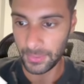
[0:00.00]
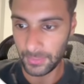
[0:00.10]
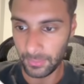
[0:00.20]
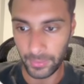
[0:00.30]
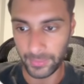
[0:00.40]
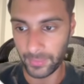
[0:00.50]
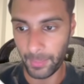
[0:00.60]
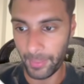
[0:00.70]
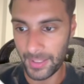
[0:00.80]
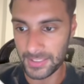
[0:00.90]
Okay, they're not
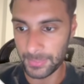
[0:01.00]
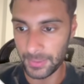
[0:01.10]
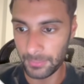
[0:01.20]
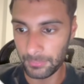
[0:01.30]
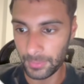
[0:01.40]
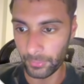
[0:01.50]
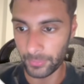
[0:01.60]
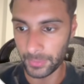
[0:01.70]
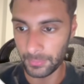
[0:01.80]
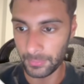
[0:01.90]
my ICP. Go
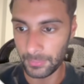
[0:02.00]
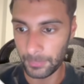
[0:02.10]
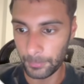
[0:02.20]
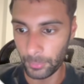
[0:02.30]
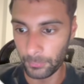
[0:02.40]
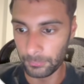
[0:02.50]
here. Boom.